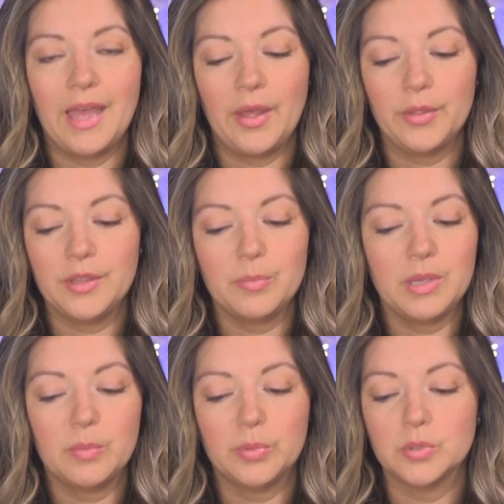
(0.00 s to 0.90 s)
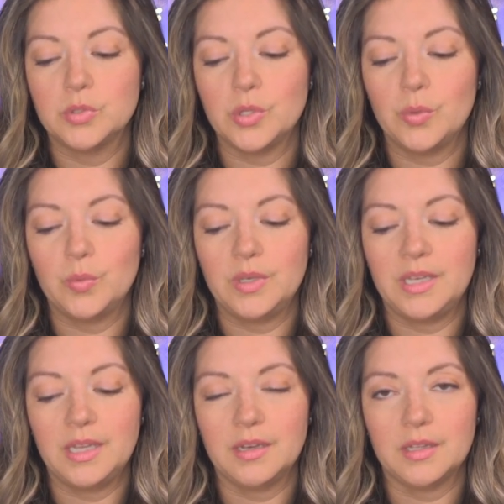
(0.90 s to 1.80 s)
Healthy people don't
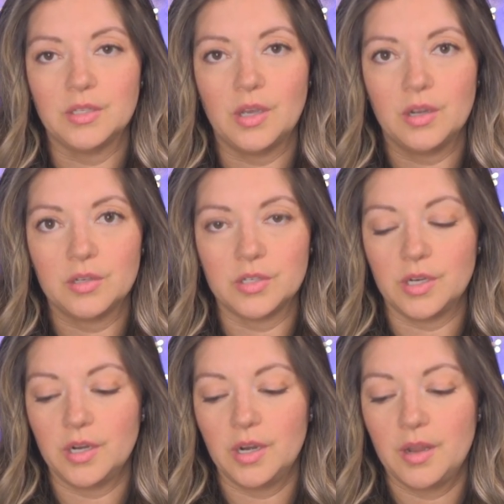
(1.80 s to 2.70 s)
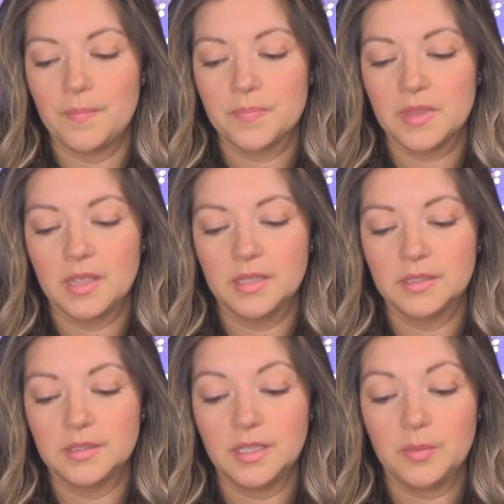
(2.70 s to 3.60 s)
need a doctor,
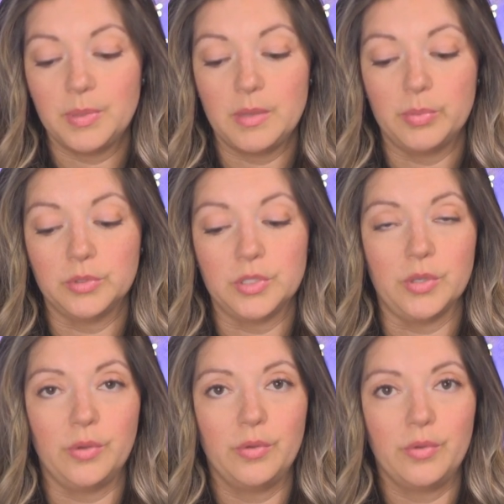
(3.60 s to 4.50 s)
sick people do.